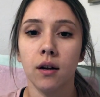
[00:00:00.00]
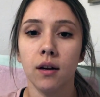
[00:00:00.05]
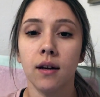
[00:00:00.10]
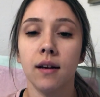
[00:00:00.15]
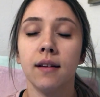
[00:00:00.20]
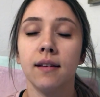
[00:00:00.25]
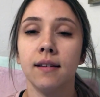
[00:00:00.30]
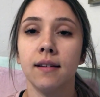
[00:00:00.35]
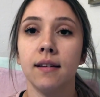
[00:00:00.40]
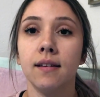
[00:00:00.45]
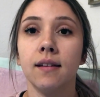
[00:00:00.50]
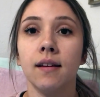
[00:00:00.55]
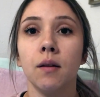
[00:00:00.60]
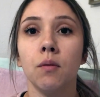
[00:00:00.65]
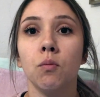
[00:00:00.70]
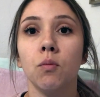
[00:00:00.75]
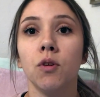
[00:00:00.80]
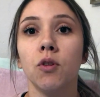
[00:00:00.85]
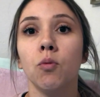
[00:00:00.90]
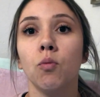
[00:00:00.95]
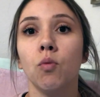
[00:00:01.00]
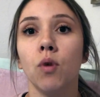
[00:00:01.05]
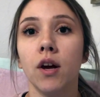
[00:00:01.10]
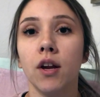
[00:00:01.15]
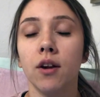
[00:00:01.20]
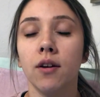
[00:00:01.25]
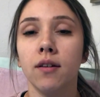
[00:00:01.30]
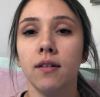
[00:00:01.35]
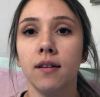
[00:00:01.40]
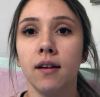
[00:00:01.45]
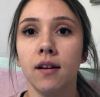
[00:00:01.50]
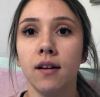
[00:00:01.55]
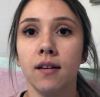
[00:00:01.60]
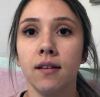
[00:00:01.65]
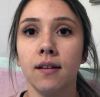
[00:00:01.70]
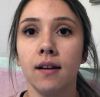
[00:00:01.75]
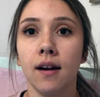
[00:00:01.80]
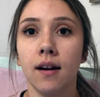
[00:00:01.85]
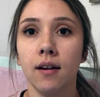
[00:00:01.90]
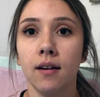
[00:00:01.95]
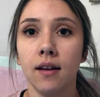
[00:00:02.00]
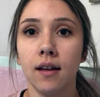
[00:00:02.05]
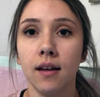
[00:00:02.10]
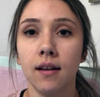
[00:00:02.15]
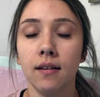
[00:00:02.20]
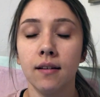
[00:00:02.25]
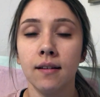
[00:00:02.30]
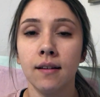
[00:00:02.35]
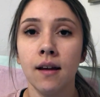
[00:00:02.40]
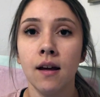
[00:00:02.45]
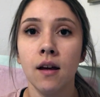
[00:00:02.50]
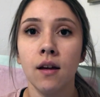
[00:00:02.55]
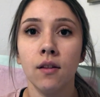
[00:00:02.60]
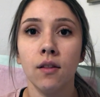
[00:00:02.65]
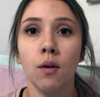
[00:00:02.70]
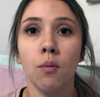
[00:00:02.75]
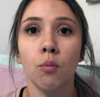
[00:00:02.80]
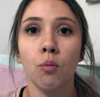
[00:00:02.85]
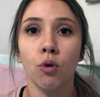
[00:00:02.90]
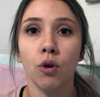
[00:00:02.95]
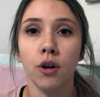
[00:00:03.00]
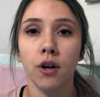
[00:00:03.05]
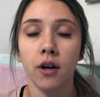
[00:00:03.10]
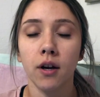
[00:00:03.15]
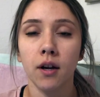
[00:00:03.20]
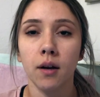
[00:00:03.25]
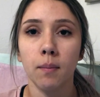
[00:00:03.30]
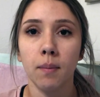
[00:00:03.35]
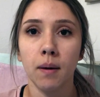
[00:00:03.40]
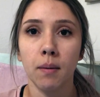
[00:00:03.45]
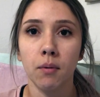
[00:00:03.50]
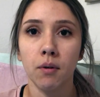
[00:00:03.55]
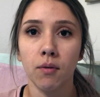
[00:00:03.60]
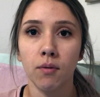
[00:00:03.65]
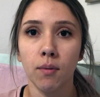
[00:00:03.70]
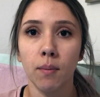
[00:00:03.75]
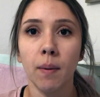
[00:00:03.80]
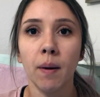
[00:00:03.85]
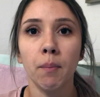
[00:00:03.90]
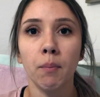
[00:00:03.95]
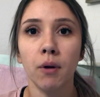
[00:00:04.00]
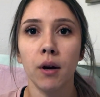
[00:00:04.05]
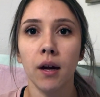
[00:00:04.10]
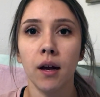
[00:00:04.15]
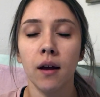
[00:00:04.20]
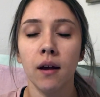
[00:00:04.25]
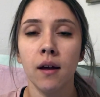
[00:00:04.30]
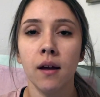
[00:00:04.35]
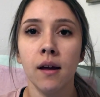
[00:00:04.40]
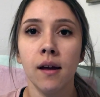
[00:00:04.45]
consistent with what your study style is, the more you're going to be able to remember it.